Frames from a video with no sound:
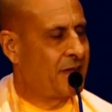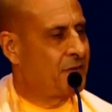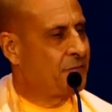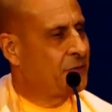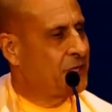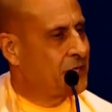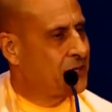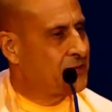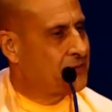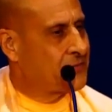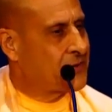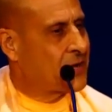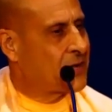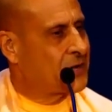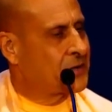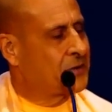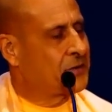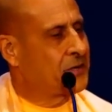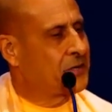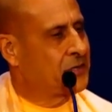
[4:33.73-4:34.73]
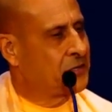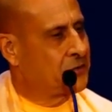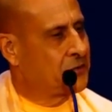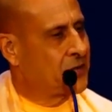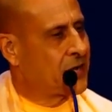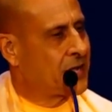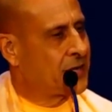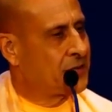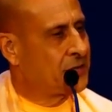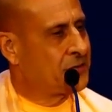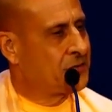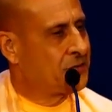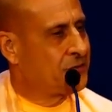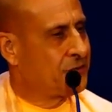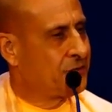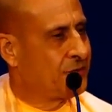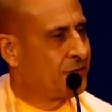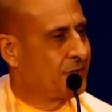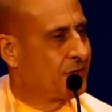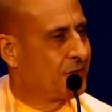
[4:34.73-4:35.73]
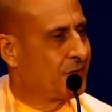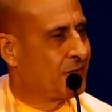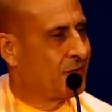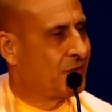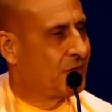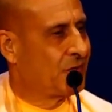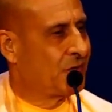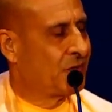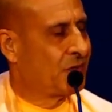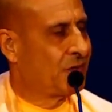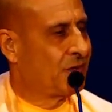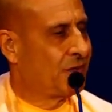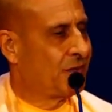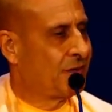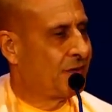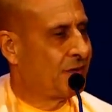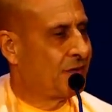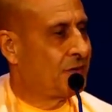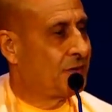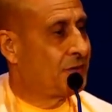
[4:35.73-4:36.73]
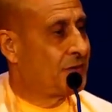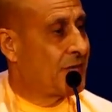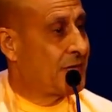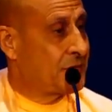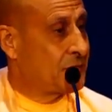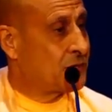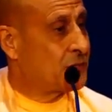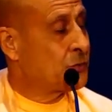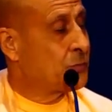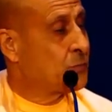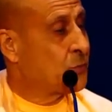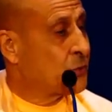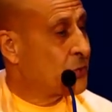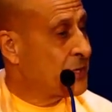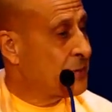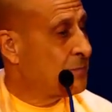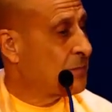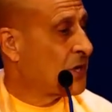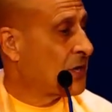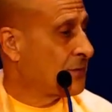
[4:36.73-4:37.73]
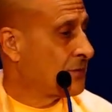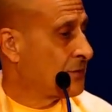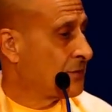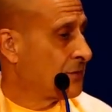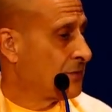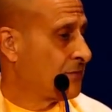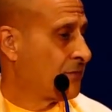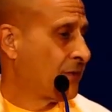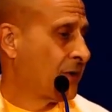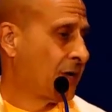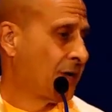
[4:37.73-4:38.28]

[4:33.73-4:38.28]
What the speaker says: And we give honor and gratitude to that Supreme Mother and